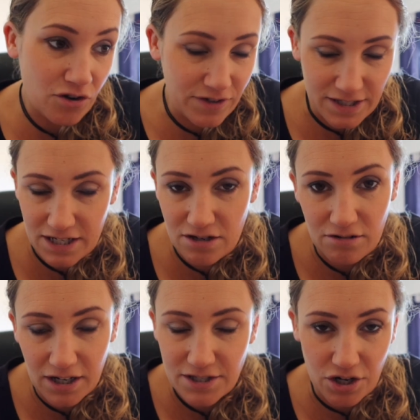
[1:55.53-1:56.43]
Obviously you
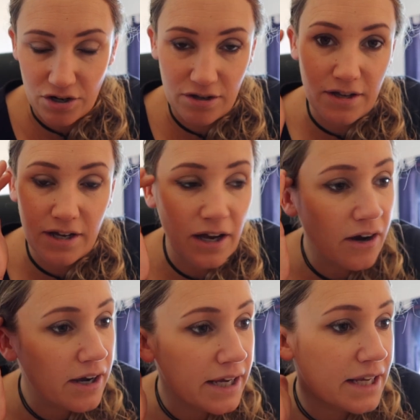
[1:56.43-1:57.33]
guys know that
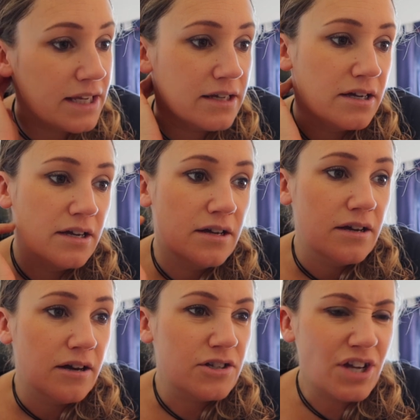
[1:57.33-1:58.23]
I
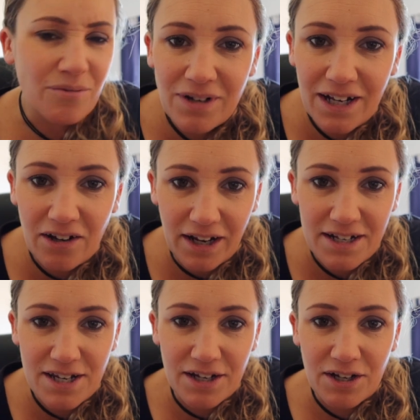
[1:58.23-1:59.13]
generally like
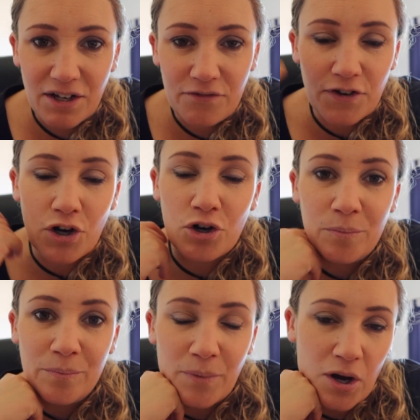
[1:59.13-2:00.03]
to
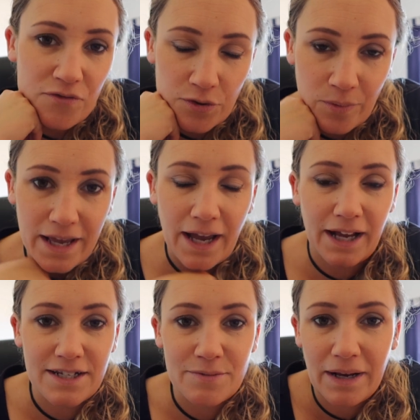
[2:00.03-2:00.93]
film over the
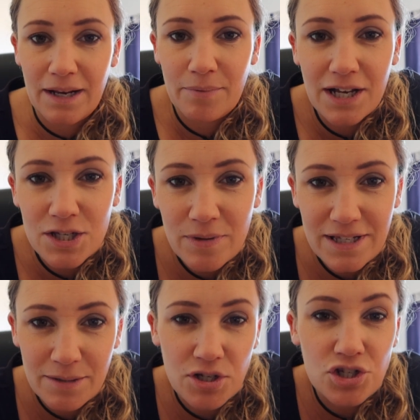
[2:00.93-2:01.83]
weekend mainly because we
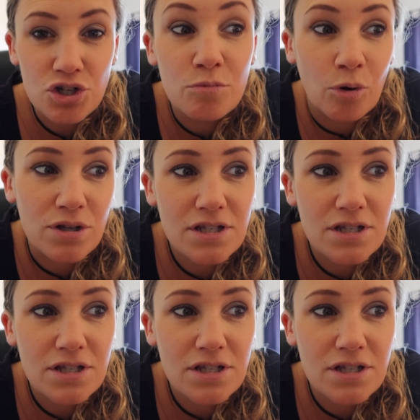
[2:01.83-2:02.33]
seem to do more